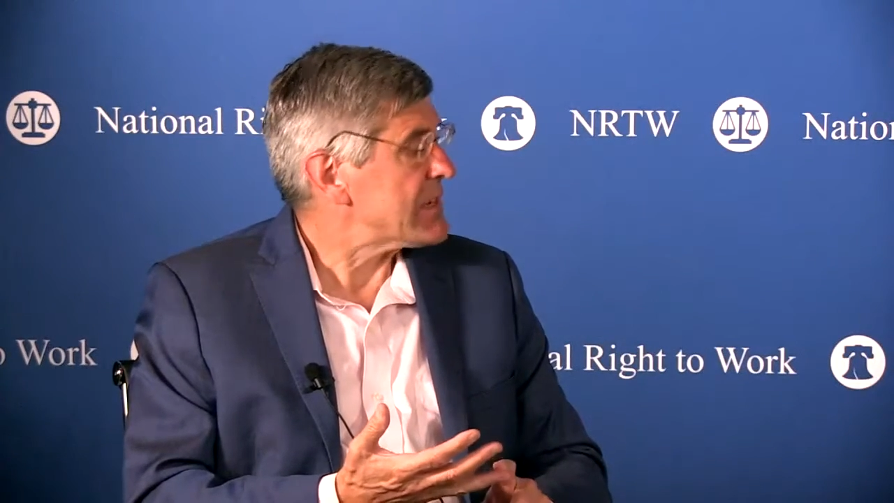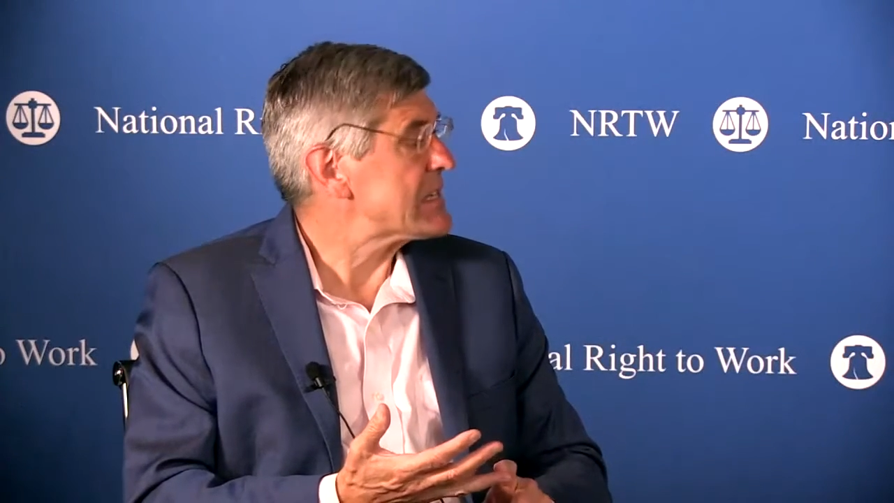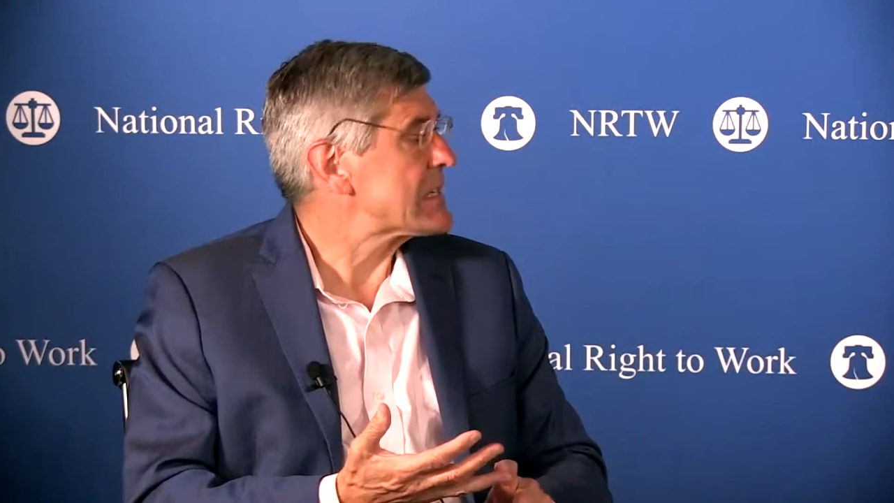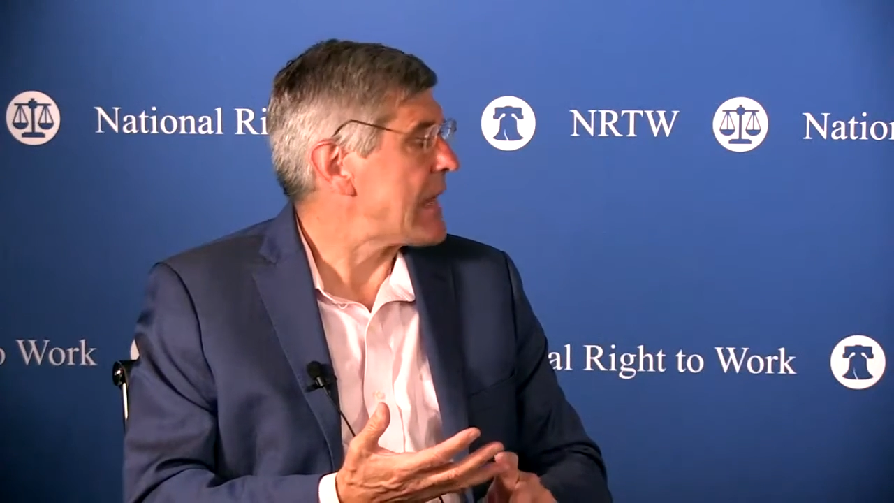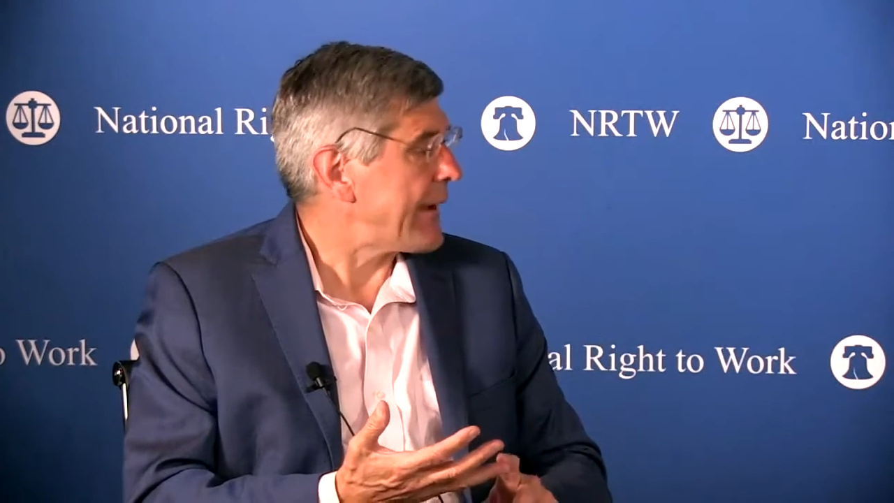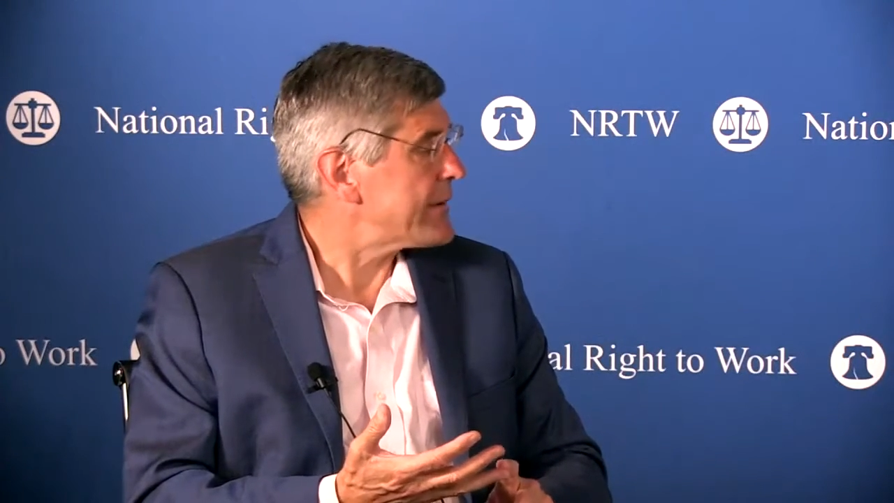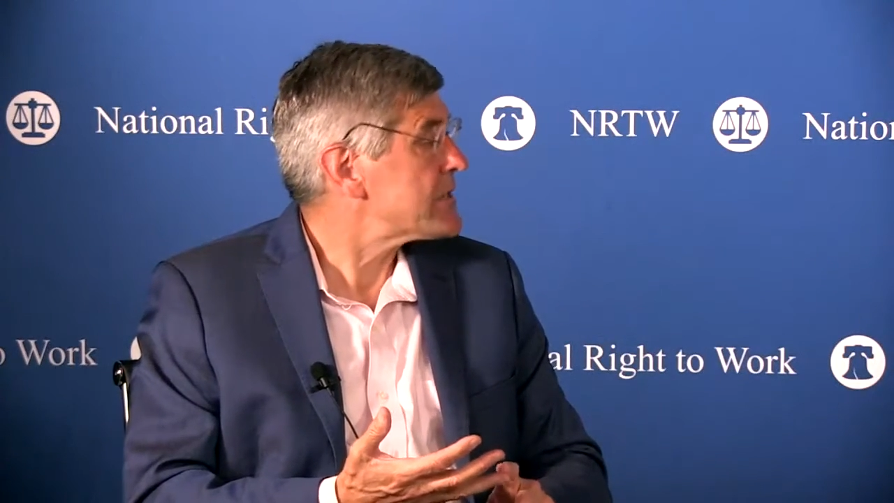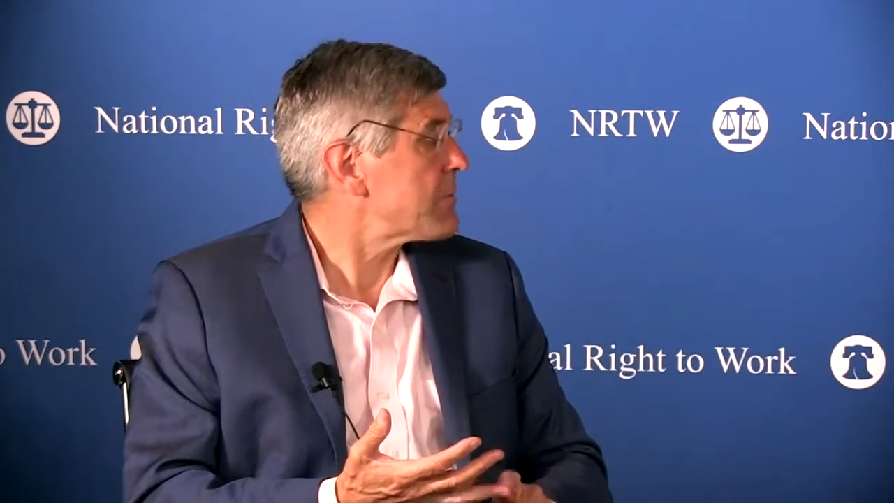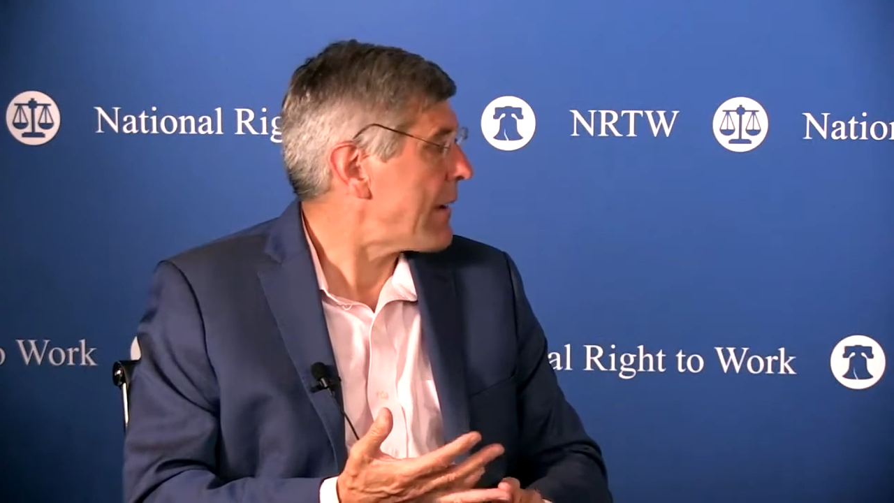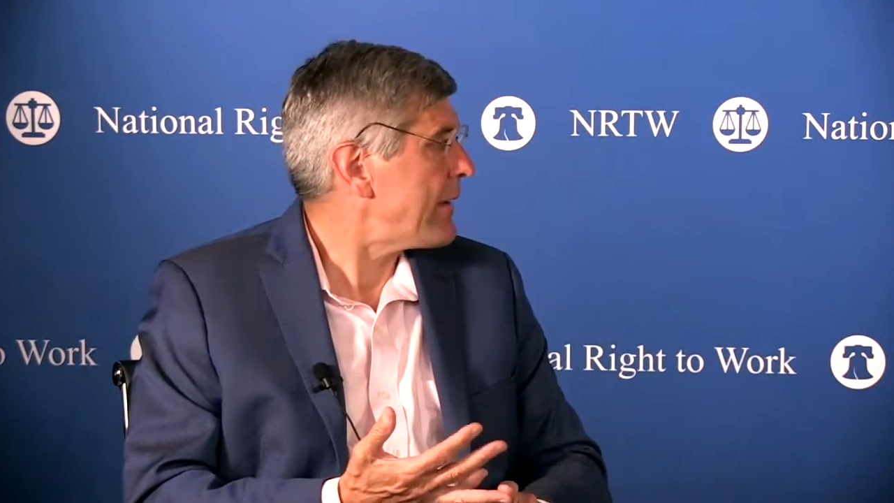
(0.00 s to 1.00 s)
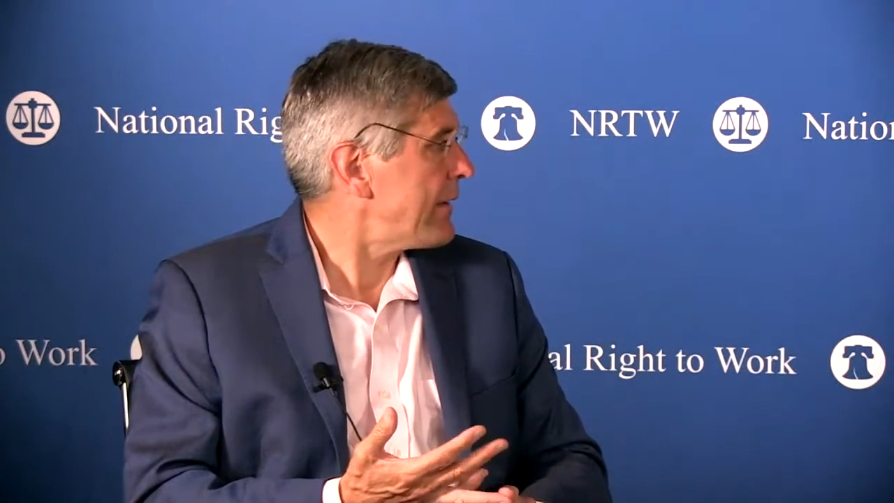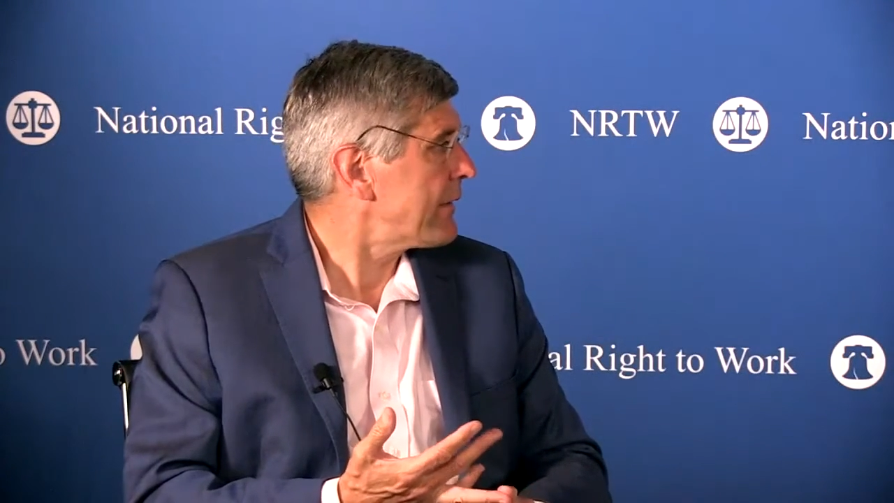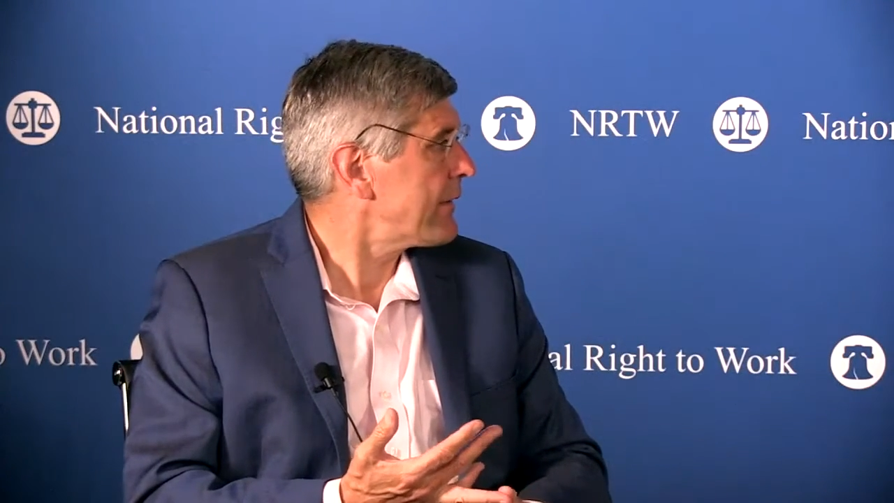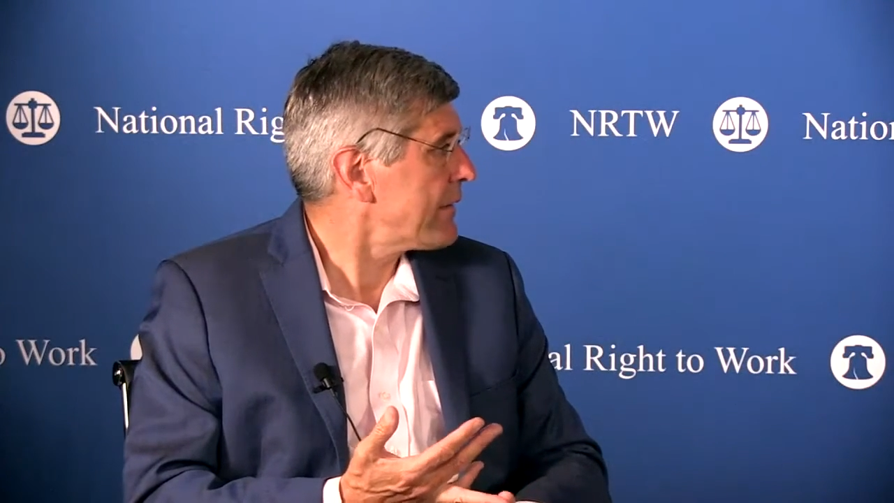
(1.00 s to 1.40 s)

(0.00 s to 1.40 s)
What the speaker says: insane spending